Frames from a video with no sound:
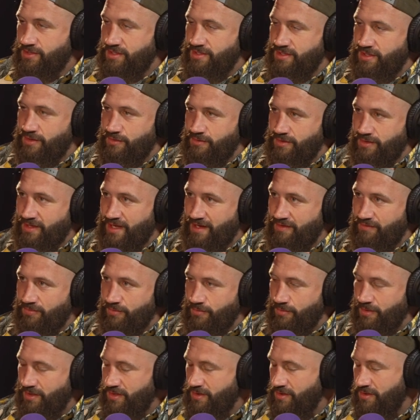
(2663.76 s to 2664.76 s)
She's holding that
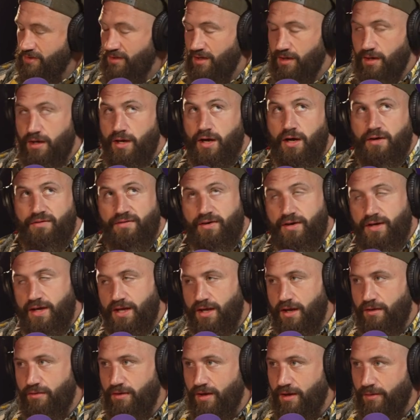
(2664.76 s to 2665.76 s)
for me. She's oh,
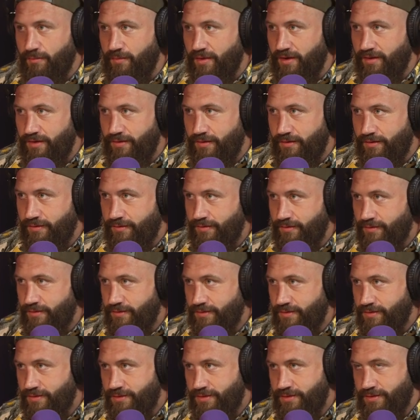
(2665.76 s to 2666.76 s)
fucking hurry up, mate.
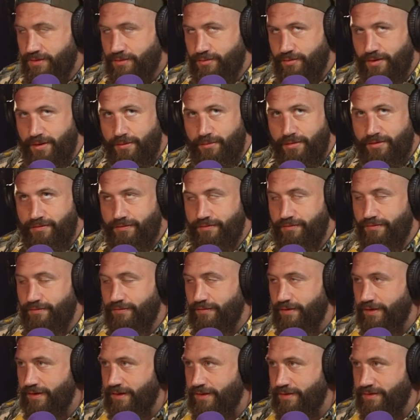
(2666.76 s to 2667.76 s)
Sweat my
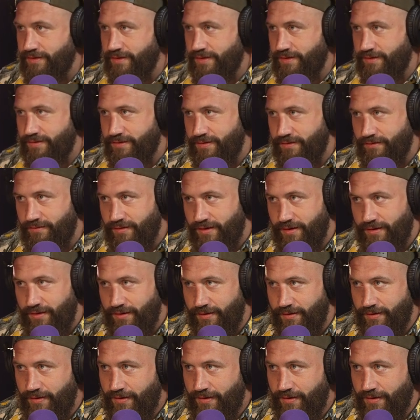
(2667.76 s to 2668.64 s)
fucking tits off here.